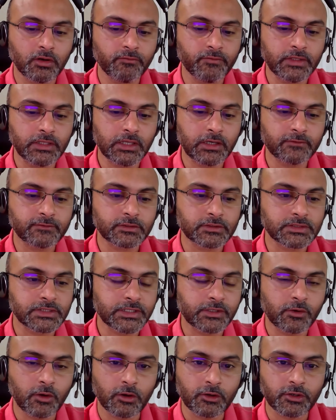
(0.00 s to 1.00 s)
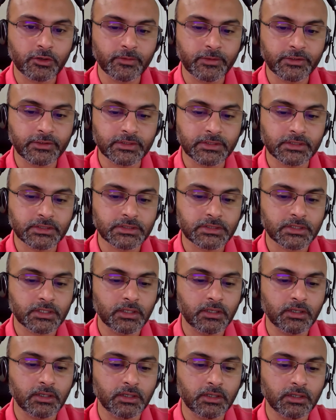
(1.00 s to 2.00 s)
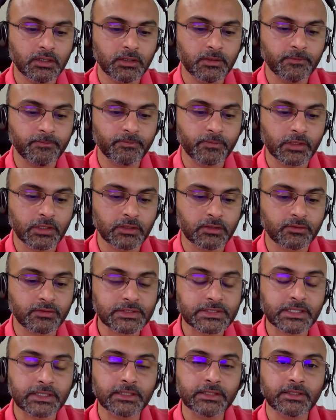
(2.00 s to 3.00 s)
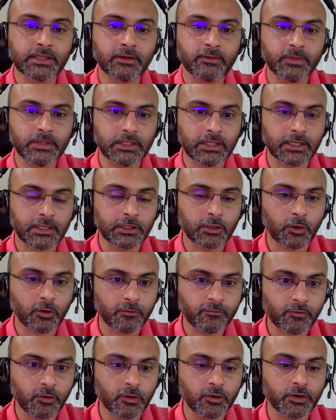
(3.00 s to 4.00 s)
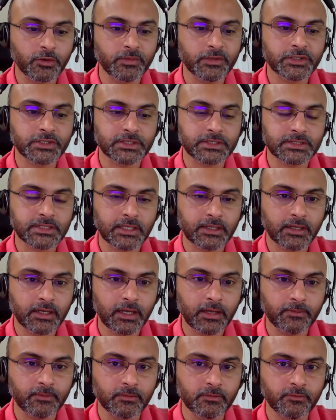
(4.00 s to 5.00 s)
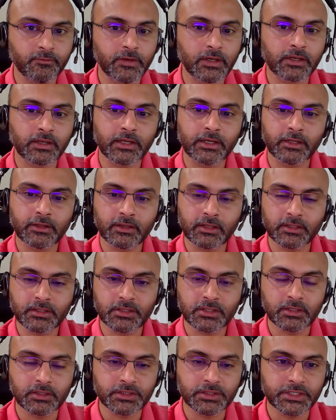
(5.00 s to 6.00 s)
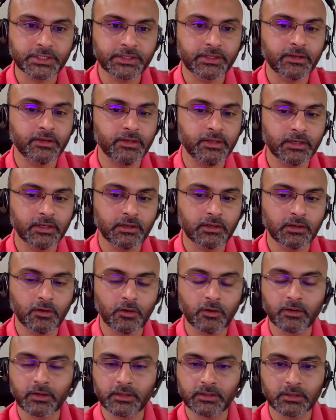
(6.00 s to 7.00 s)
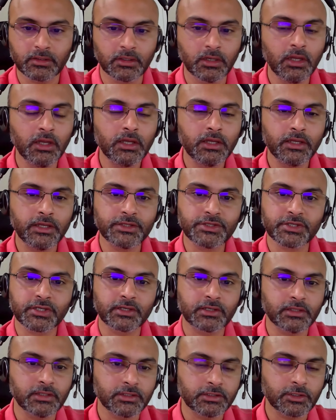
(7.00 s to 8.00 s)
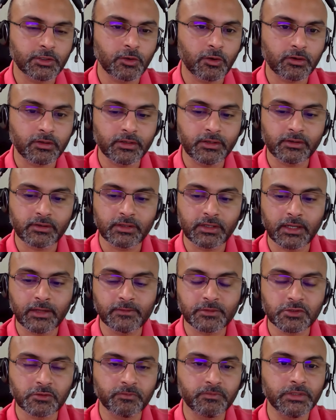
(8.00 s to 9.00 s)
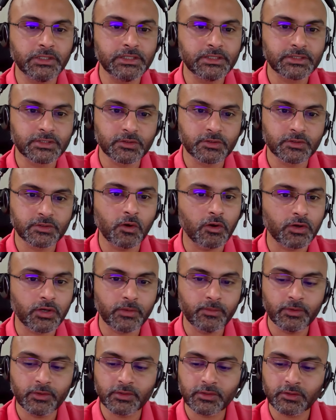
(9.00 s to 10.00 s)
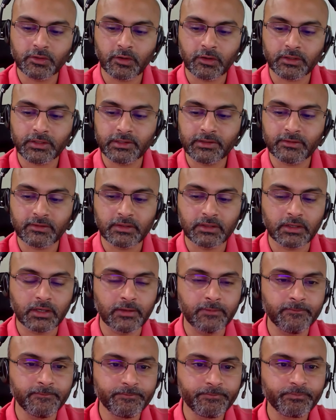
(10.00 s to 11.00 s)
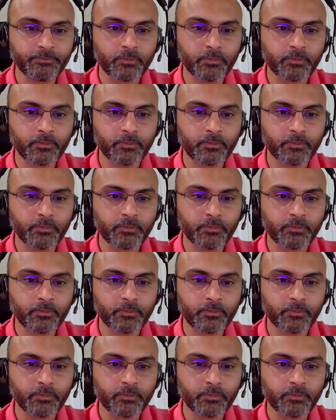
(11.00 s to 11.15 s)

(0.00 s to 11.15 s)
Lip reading: We love to see contributors. Recently there have been like a lot of contributions that we are getting in the JIT area or in general in the .NET runtime. So please do contribute to .NET runtime.